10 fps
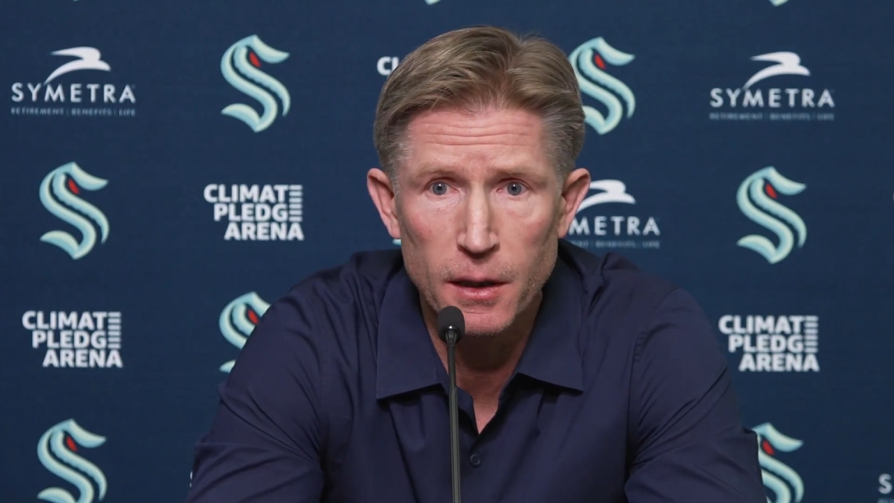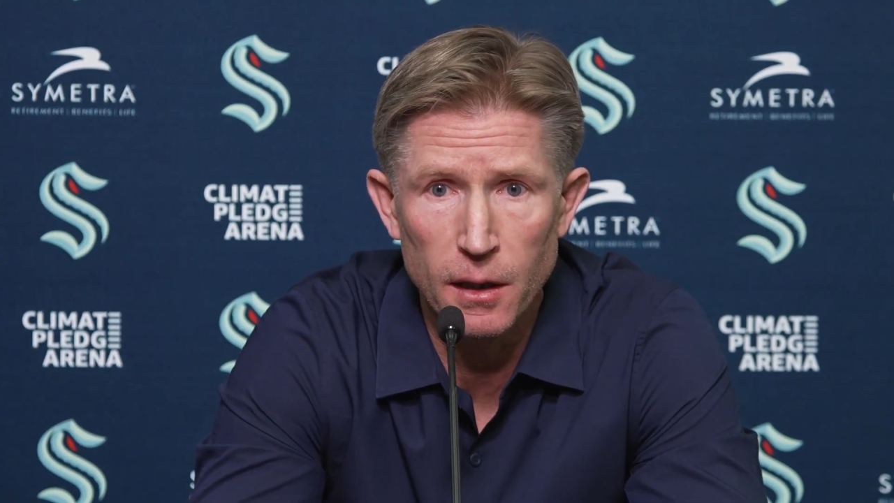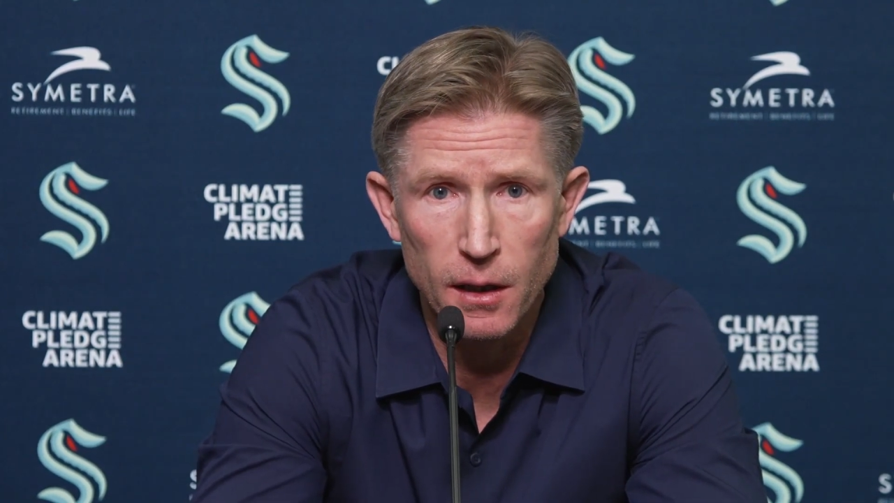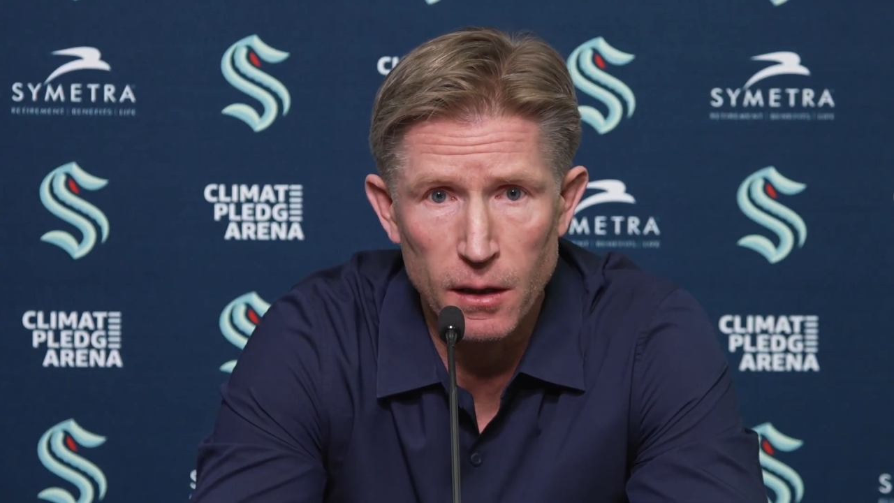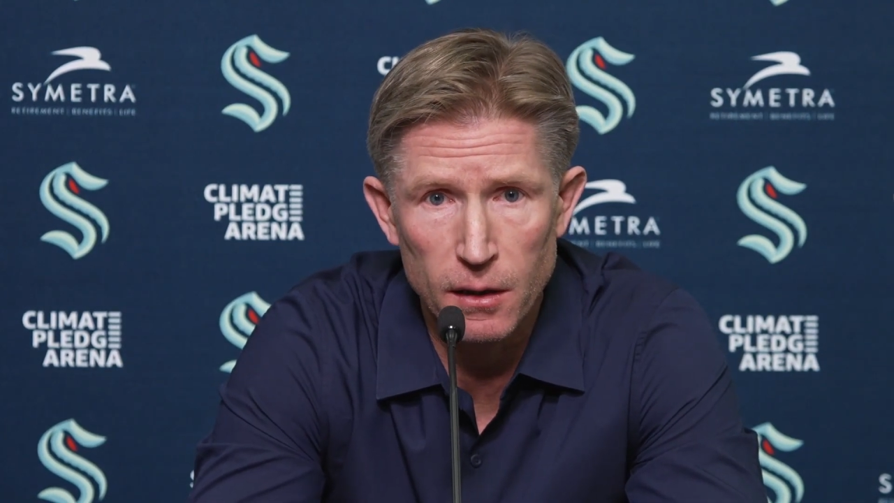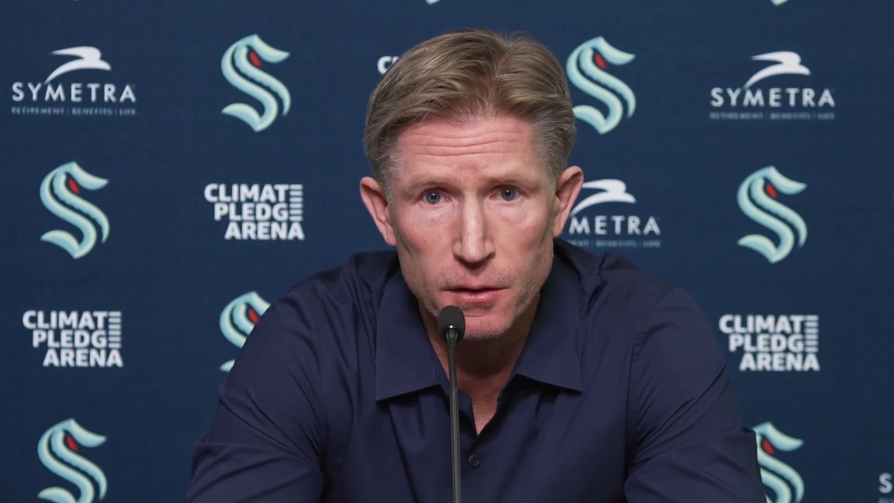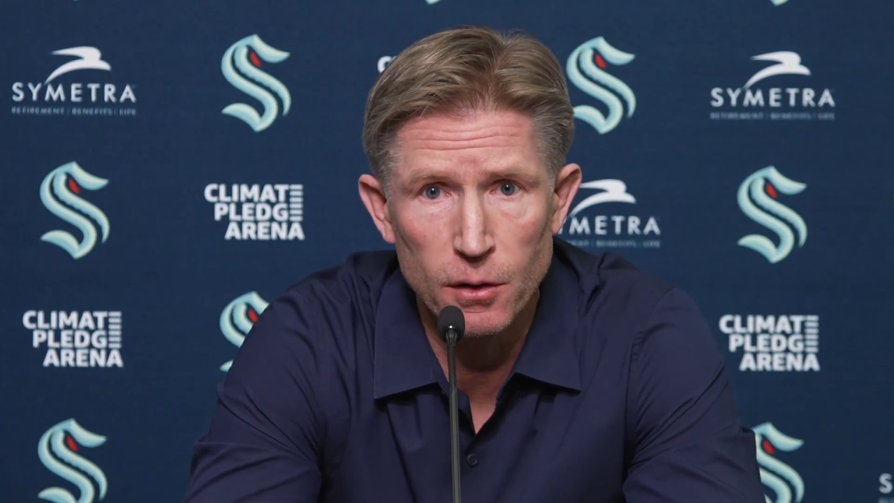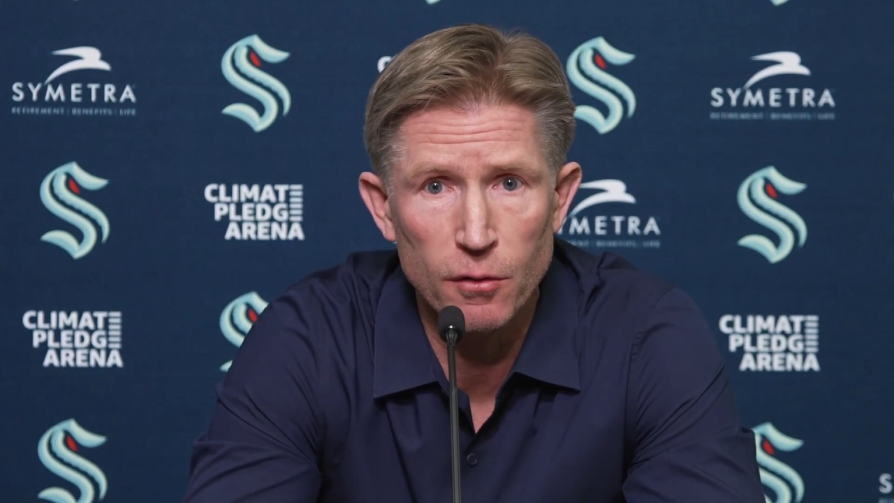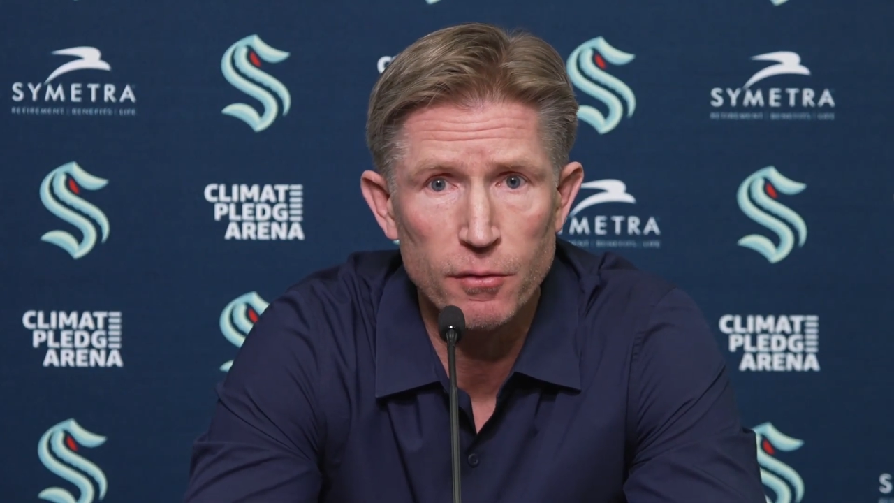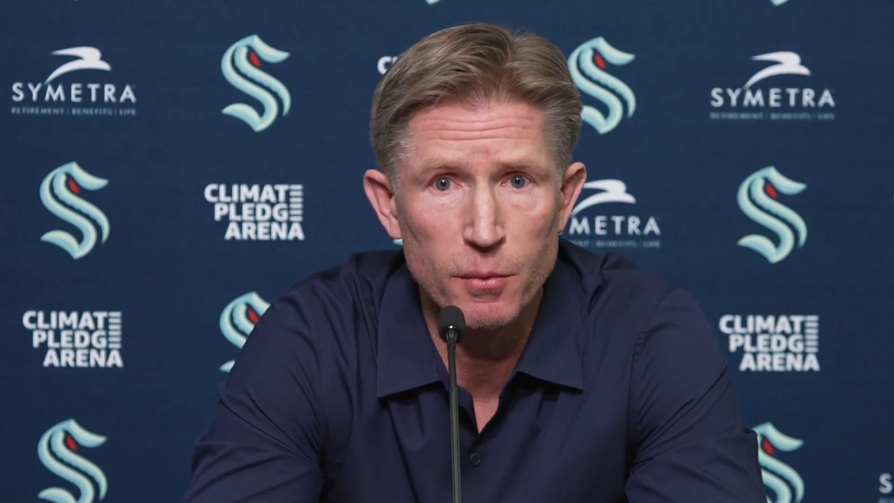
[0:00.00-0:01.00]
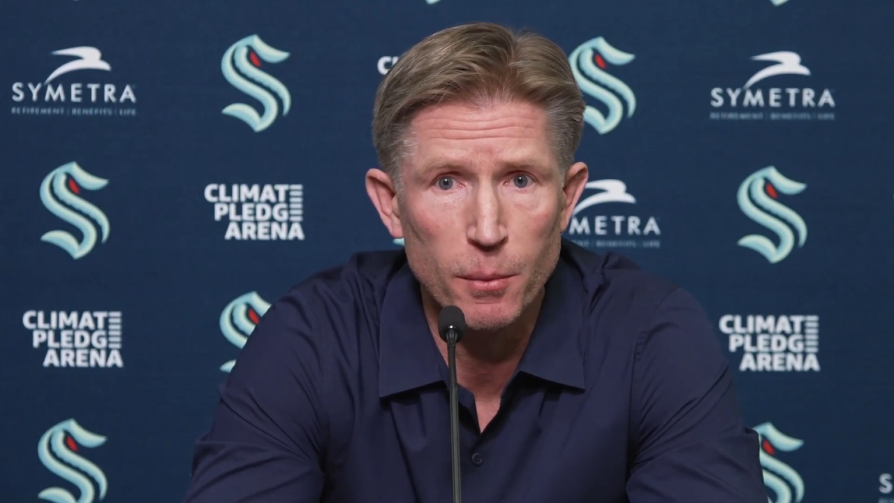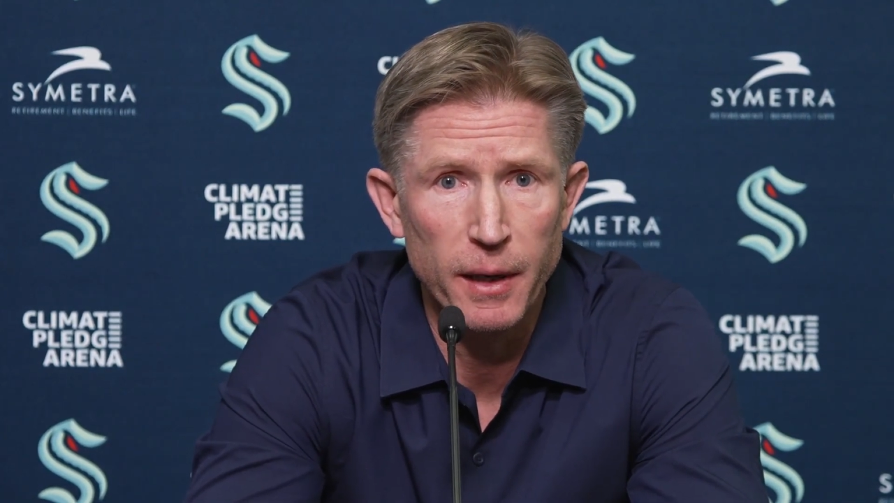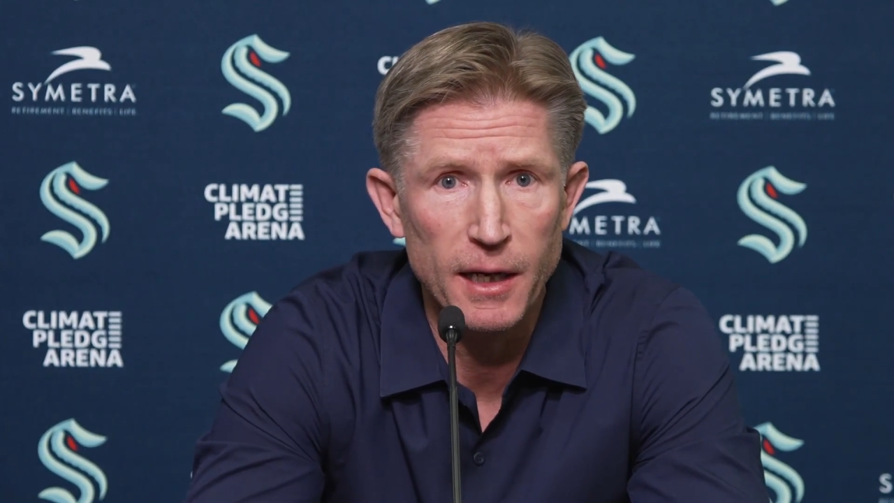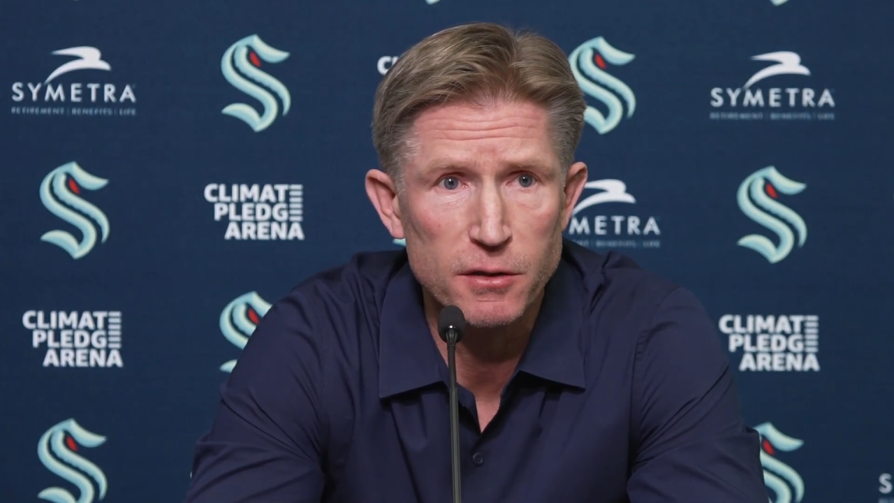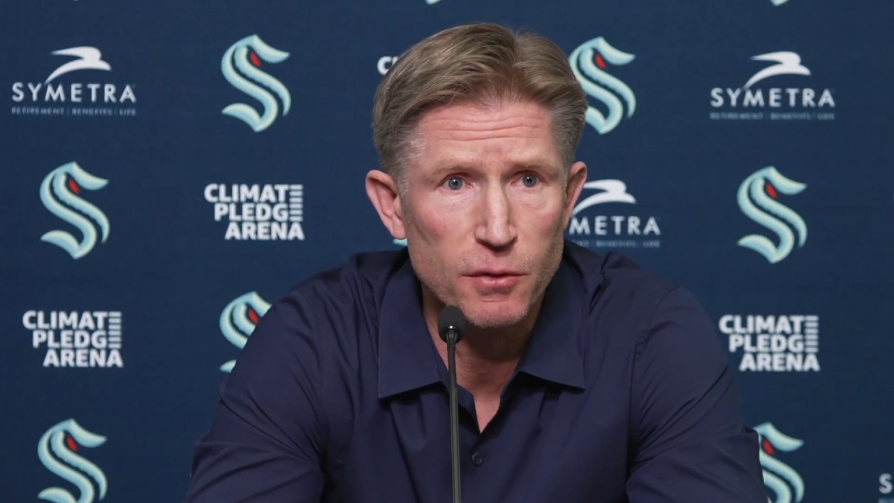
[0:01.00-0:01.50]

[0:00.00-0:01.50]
uh, you know, from the past